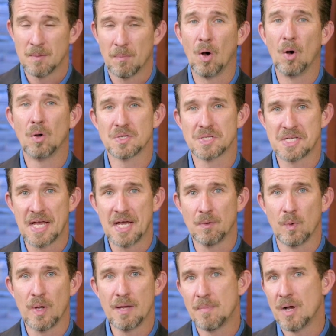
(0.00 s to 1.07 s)
Paul said,
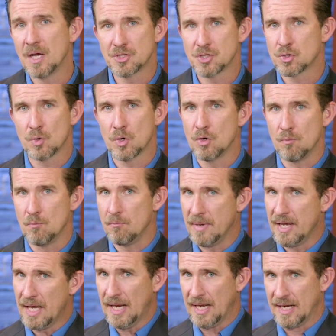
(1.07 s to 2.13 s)
We must through
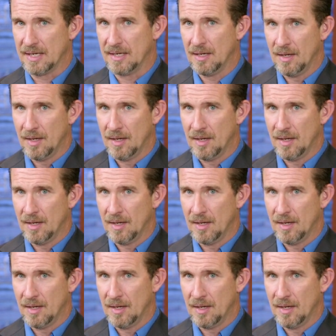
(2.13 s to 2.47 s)
many